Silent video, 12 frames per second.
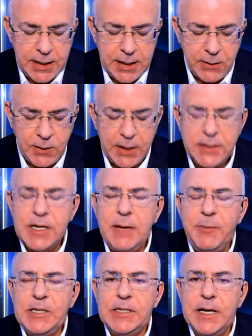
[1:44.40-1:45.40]
Well, our
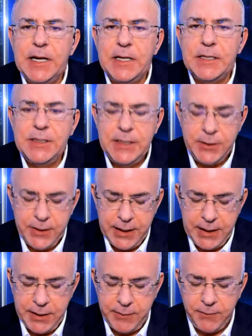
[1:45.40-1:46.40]
topic today is
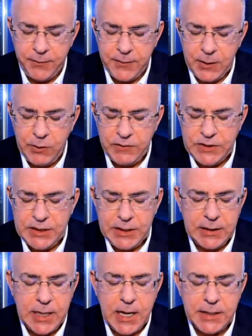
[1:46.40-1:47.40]
tyranny. We've seen
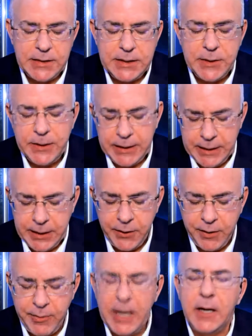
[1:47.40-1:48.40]
a lot of tyranny here
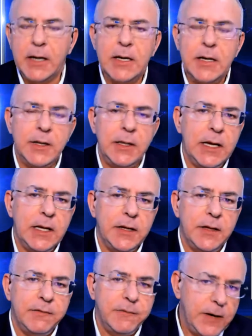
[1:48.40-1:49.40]
in America, the land
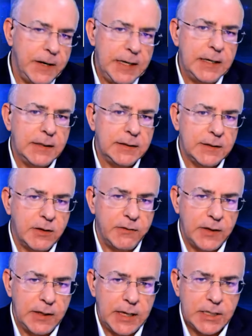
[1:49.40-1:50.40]
of the free,
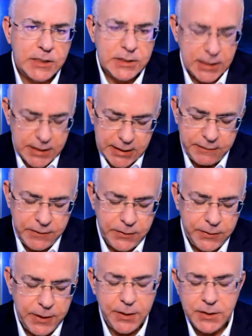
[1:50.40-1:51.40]
over the last few
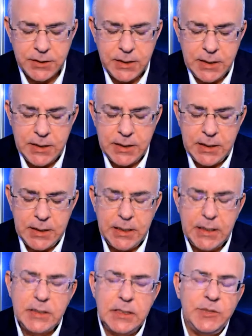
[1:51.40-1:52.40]
years. It
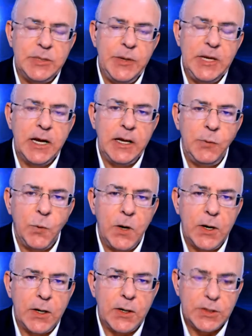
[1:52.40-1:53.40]
seems to be getting
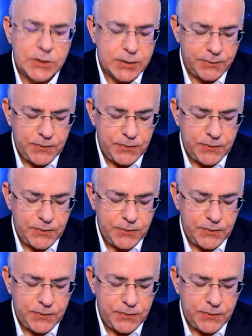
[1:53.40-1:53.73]
worse